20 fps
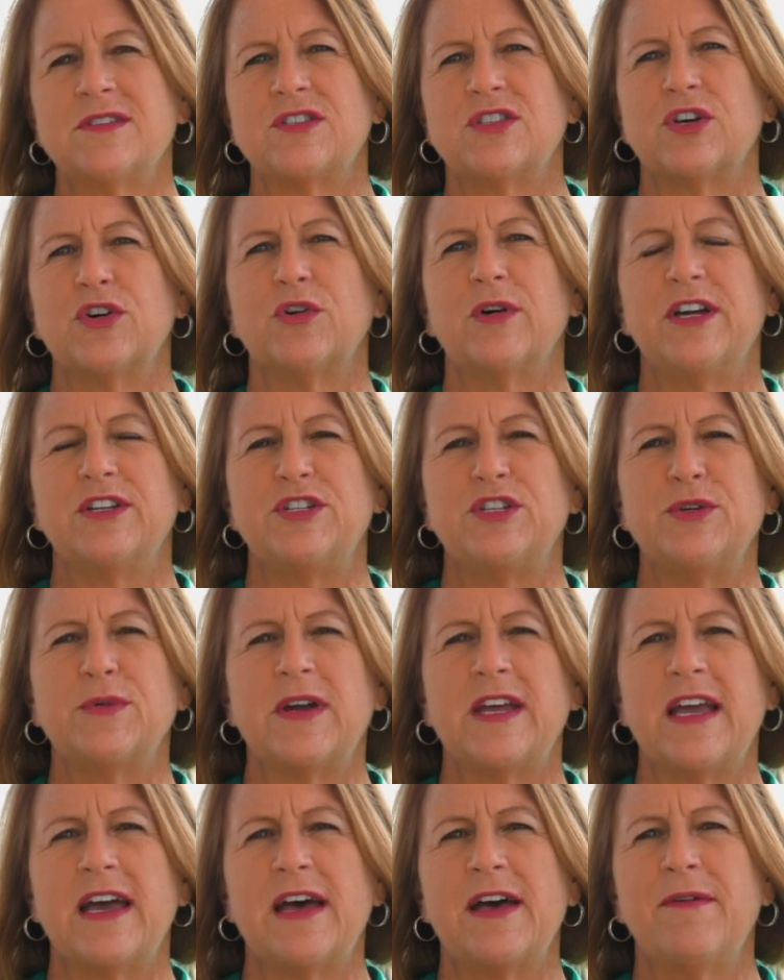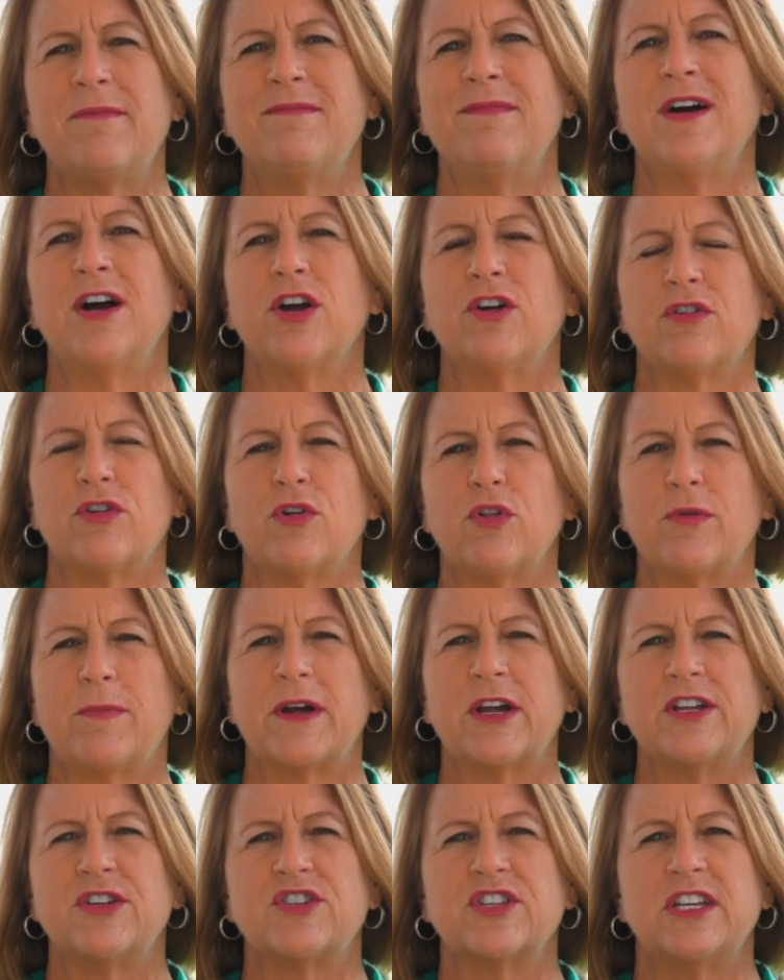So at 2 a.m., a granola bar
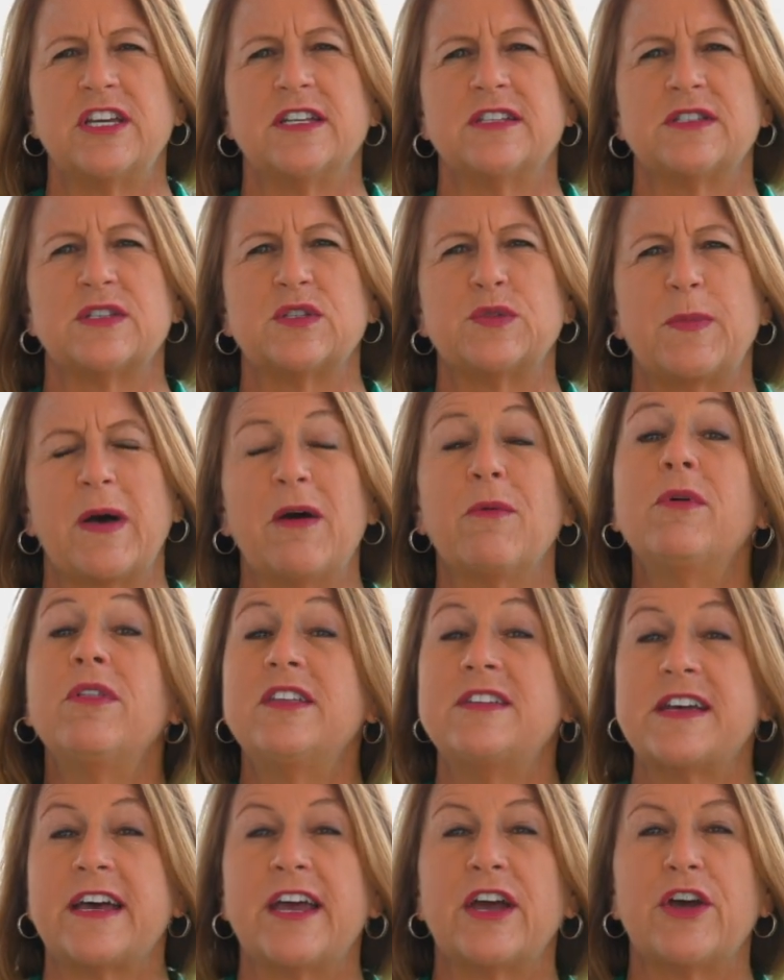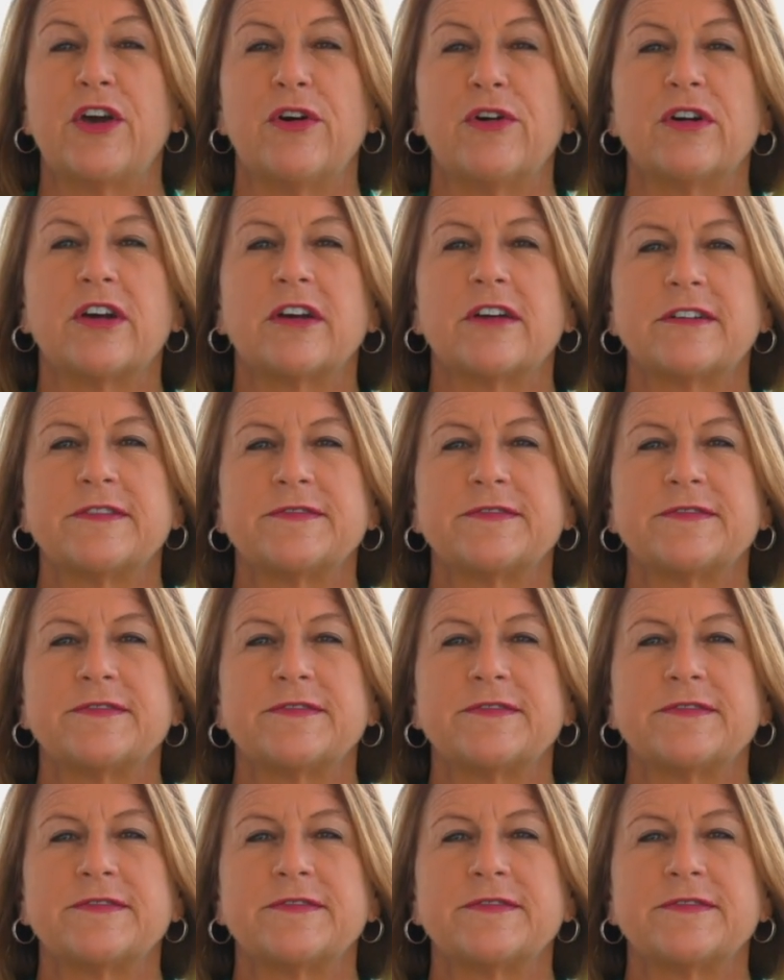usually hits the spot with a Diet Coke.